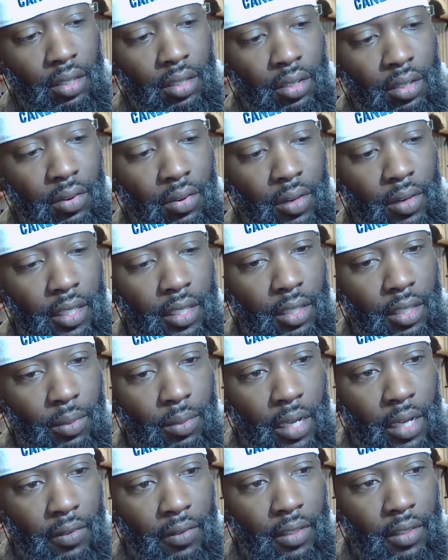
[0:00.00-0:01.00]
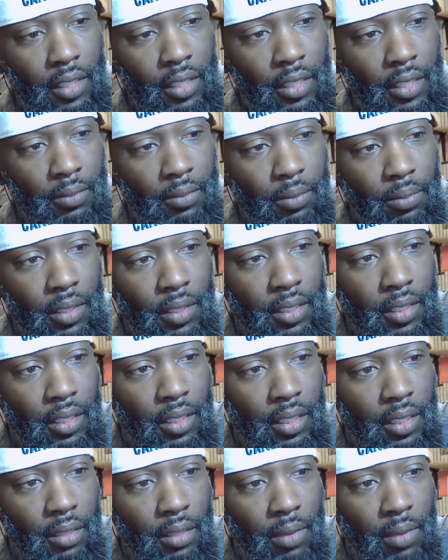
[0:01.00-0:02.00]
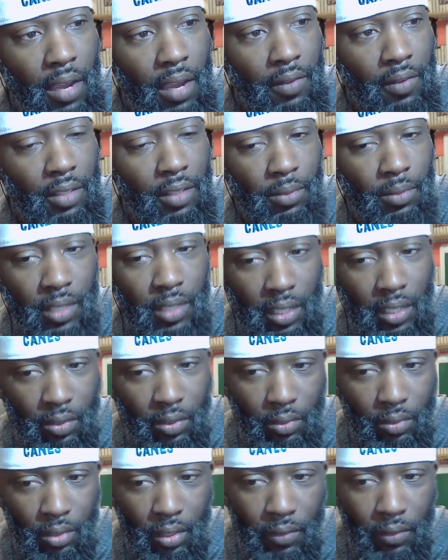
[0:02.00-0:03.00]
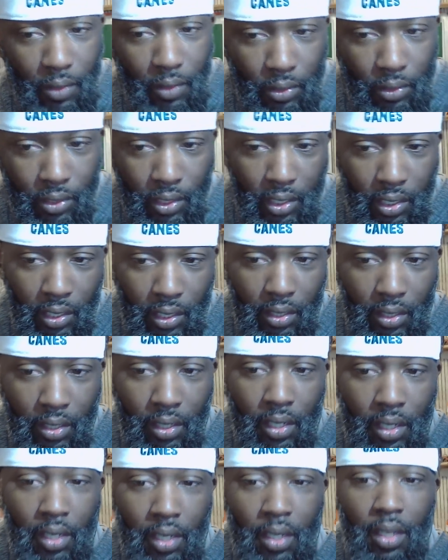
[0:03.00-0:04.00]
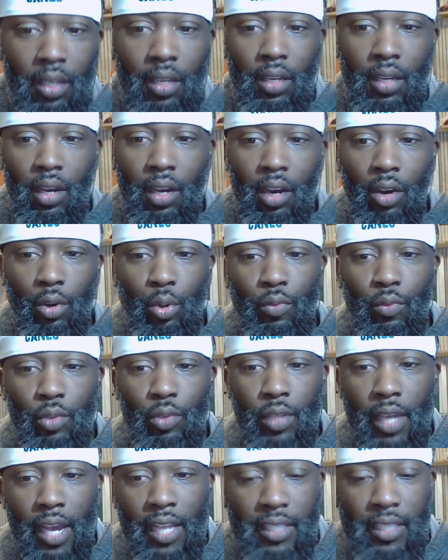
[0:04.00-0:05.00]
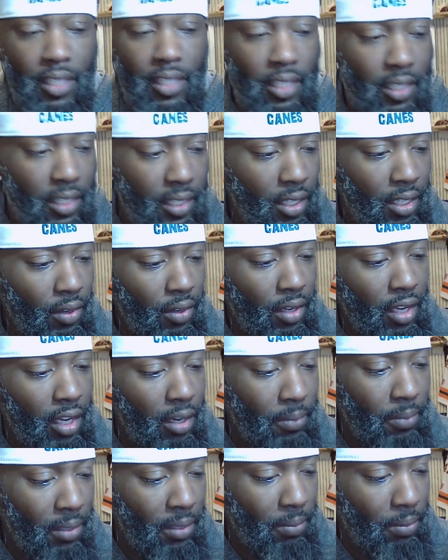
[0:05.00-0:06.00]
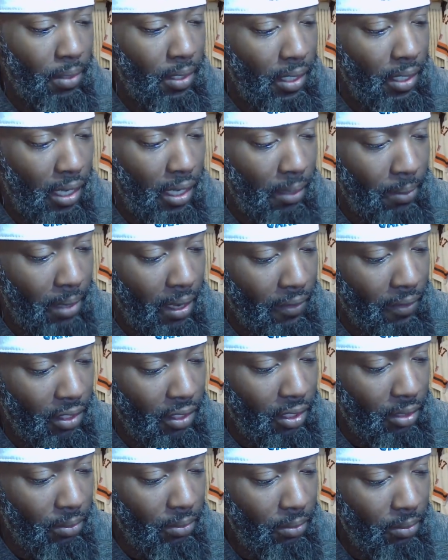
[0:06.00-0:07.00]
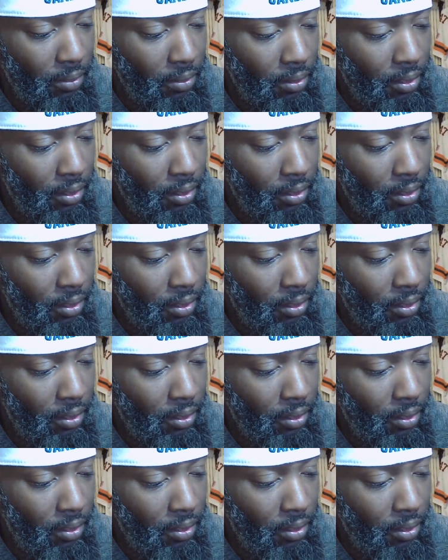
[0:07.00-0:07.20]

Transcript: No idea what I've done, but I'm having some technical difficulties here. I don't know if you guys can still hear me, but I'm having some